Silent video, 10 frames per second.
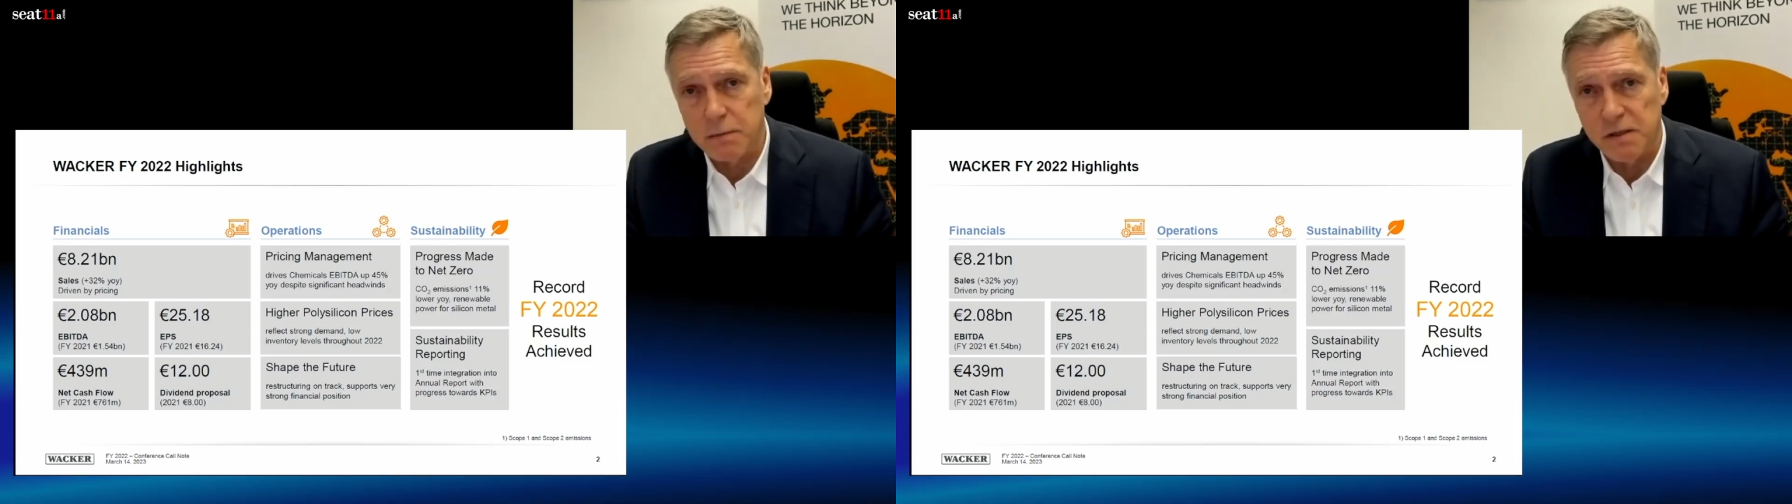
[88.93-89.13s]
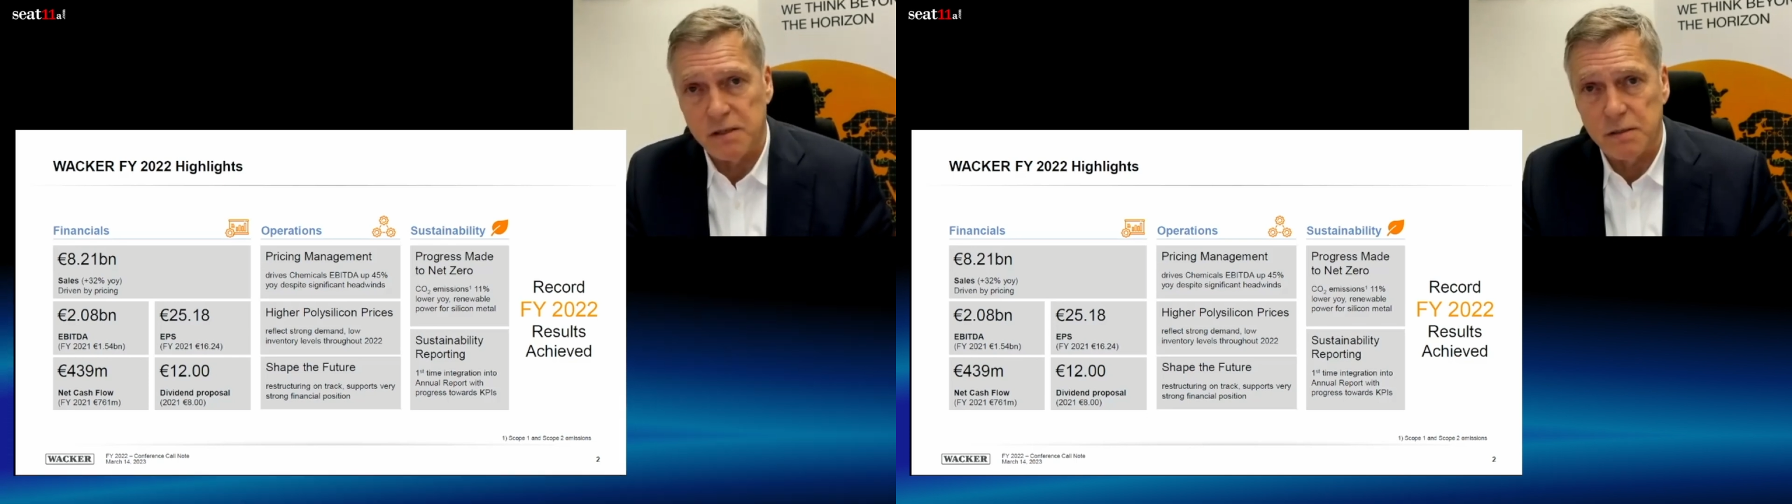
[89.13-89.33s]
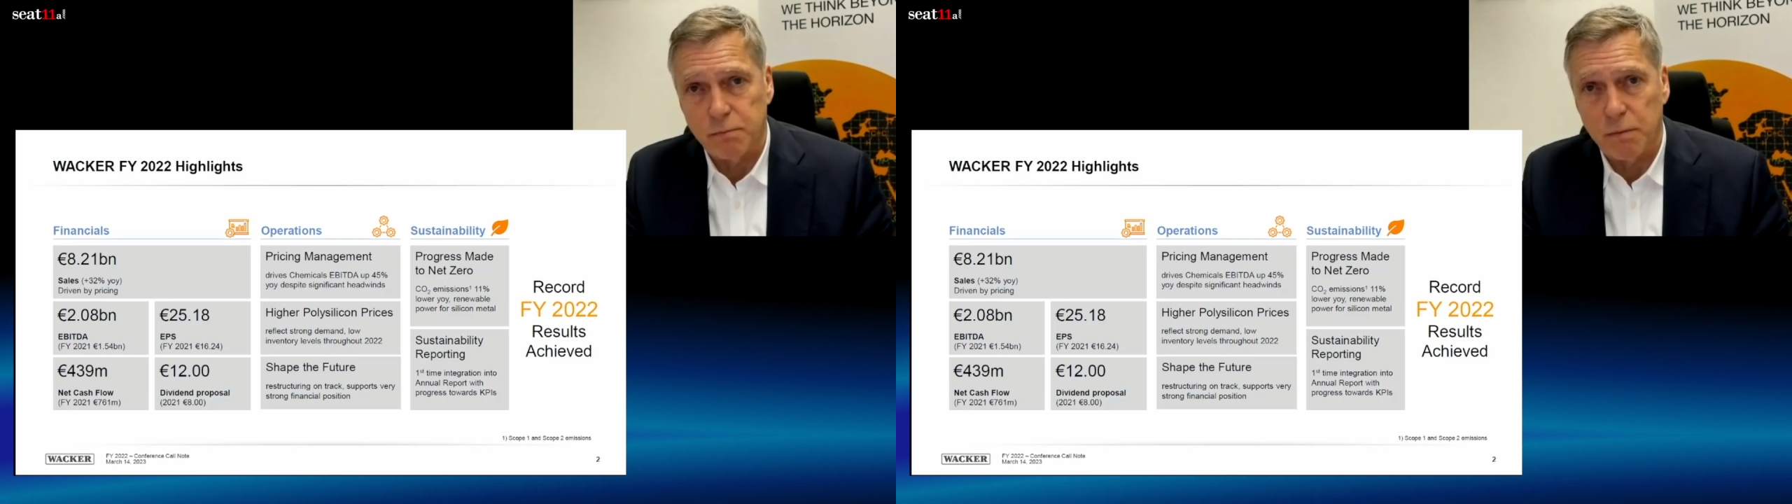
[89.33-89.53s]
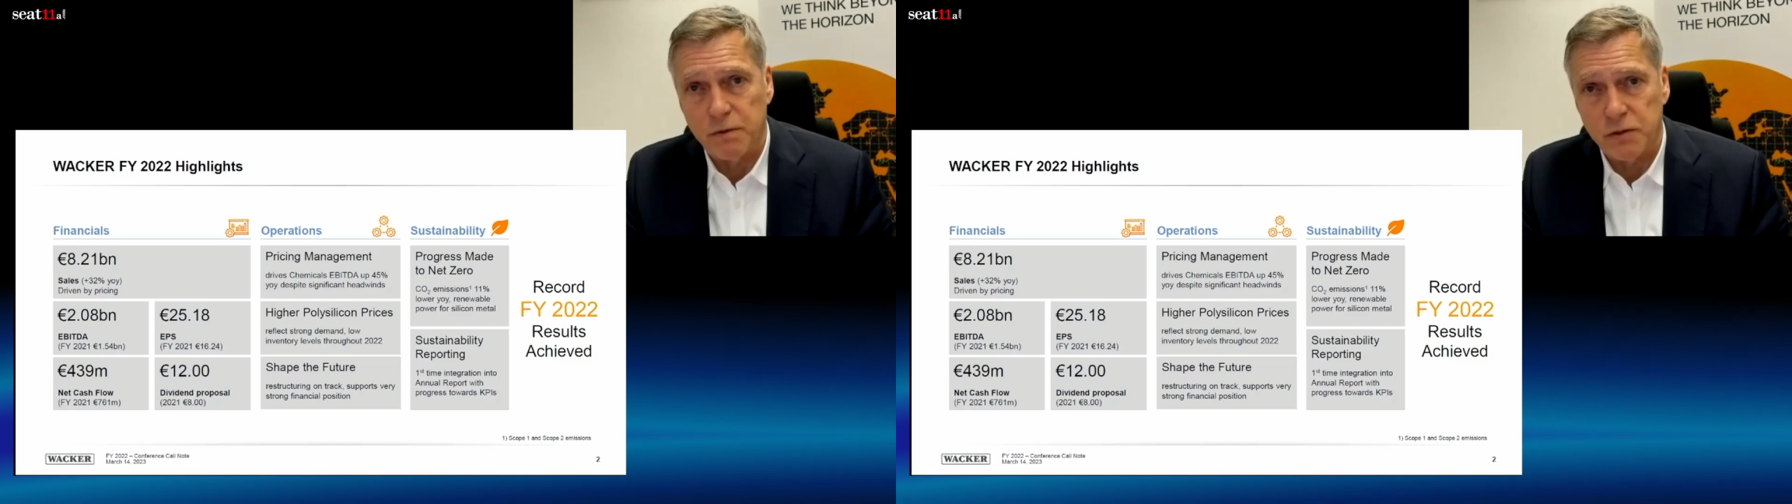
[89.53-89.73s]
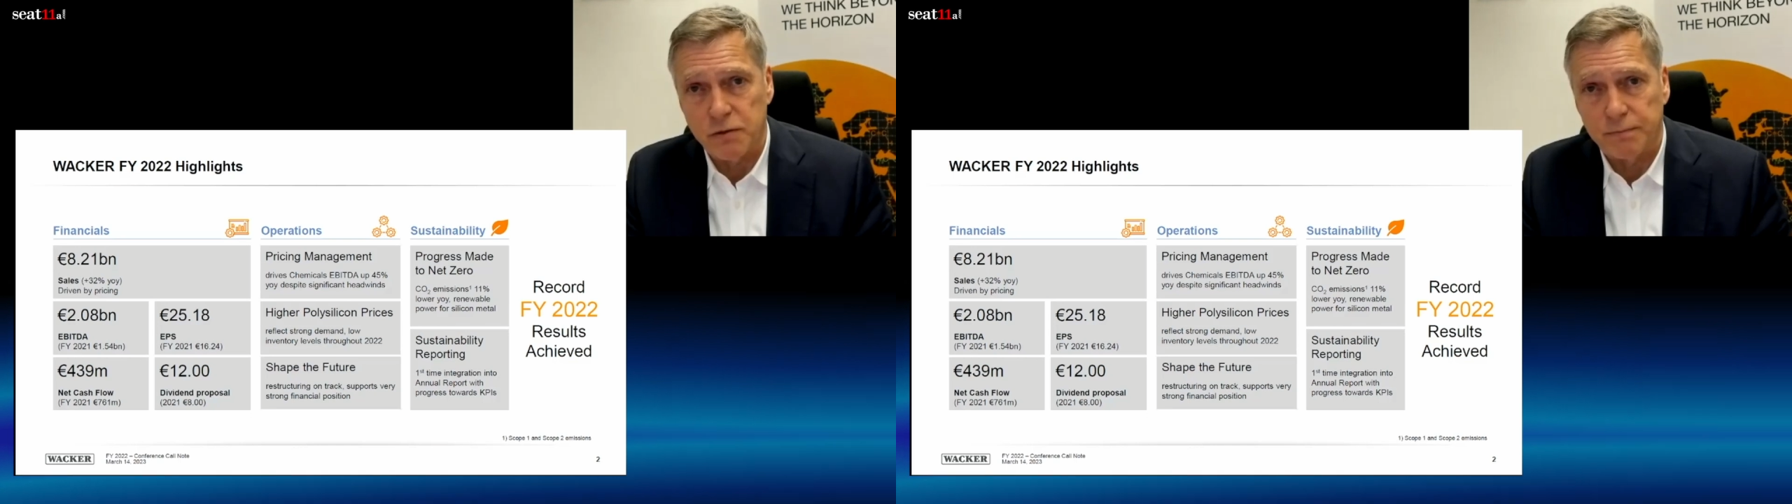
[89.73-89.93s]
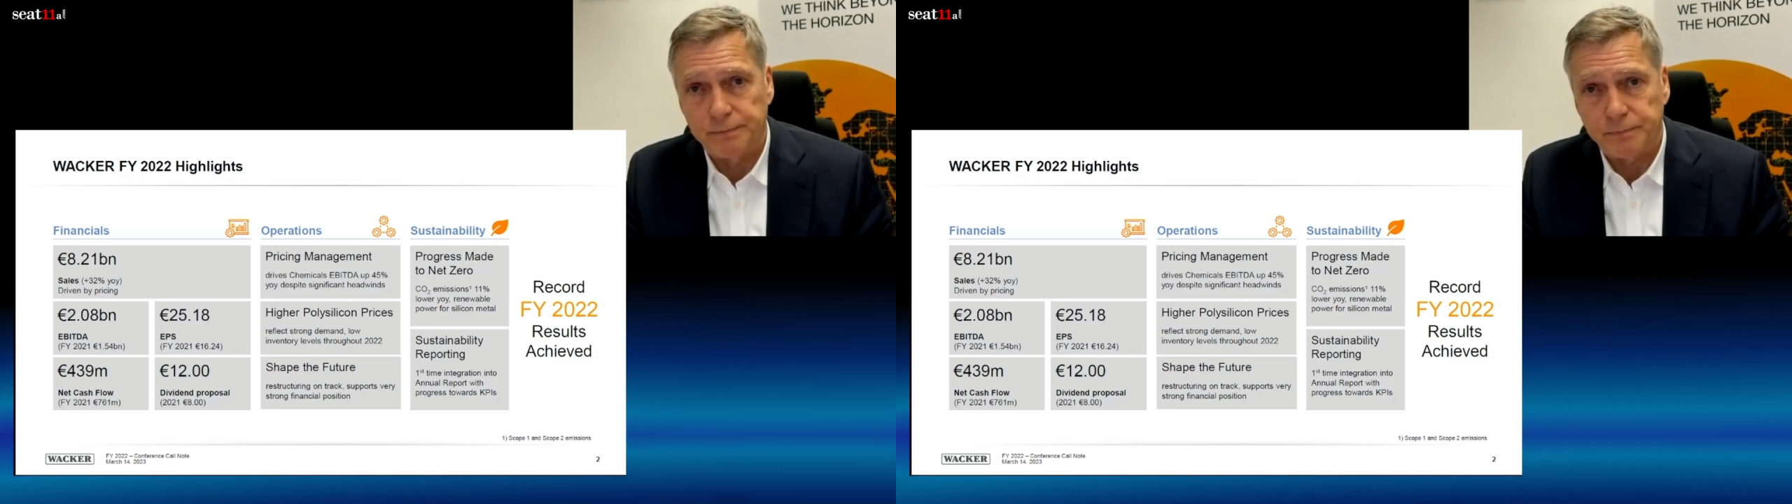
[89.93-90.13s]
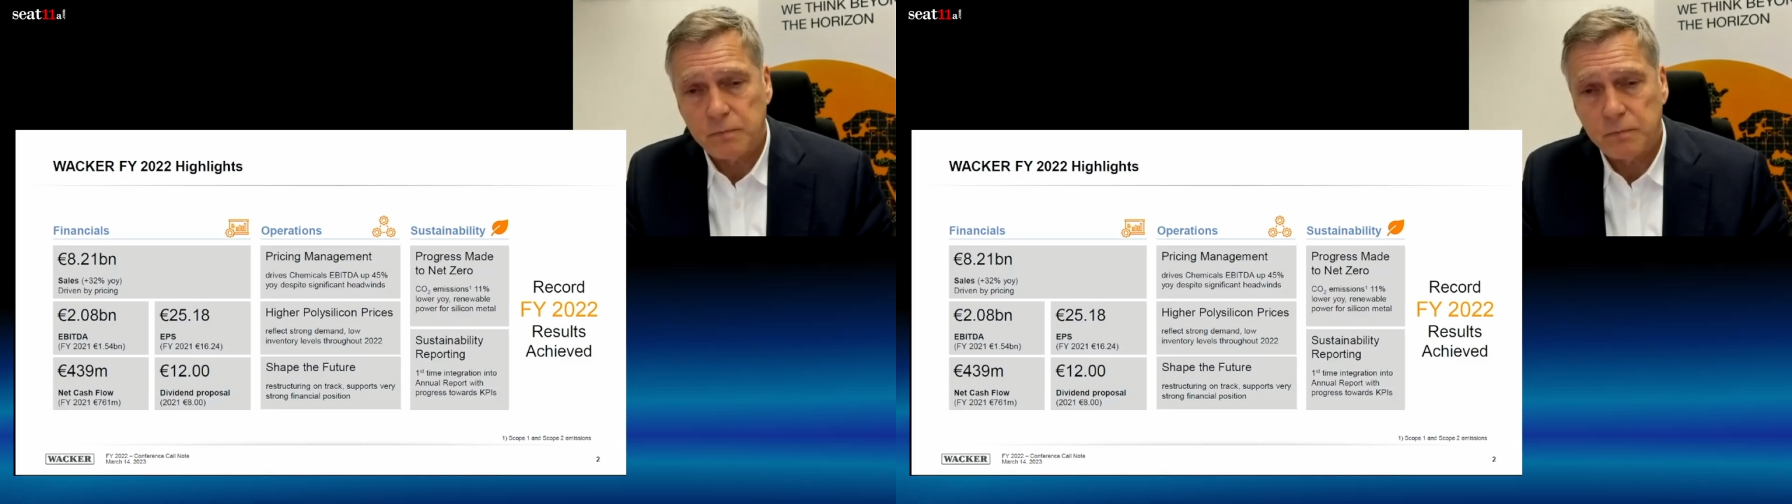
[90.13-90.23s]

business proposition.